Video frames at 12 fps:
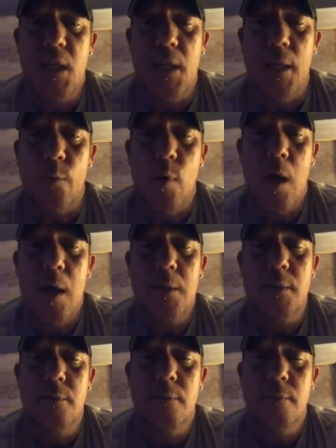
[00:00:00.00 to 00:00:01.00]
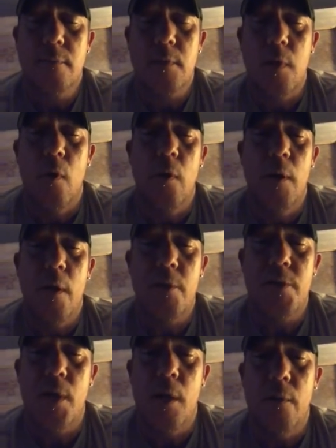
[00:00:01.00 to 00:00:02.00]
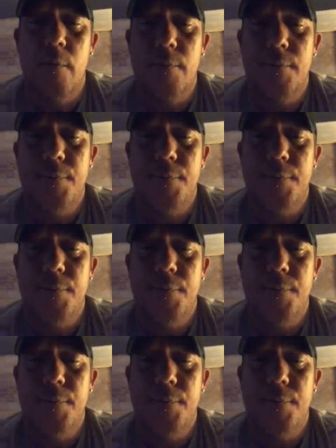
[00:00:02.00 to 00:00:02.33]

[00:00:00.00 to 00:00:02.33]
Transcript: kick rocks. Go to another channel.